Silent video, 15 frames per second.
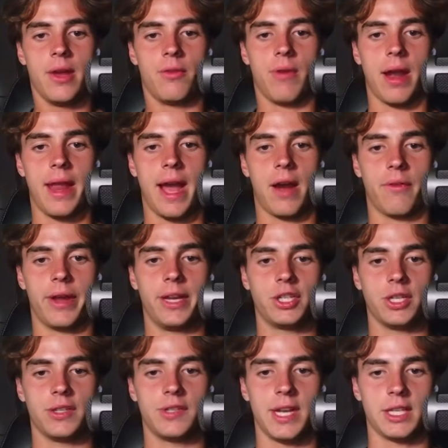run outreach
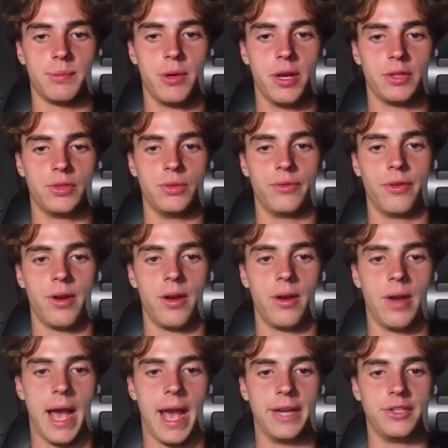that sounds personal for
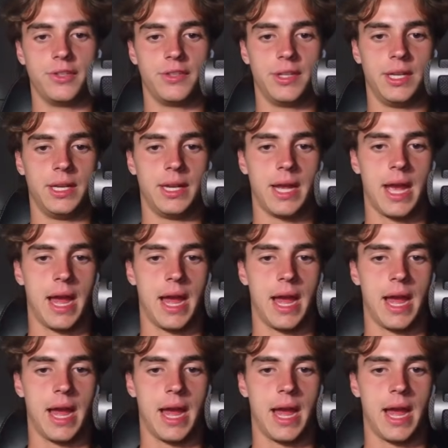an agency,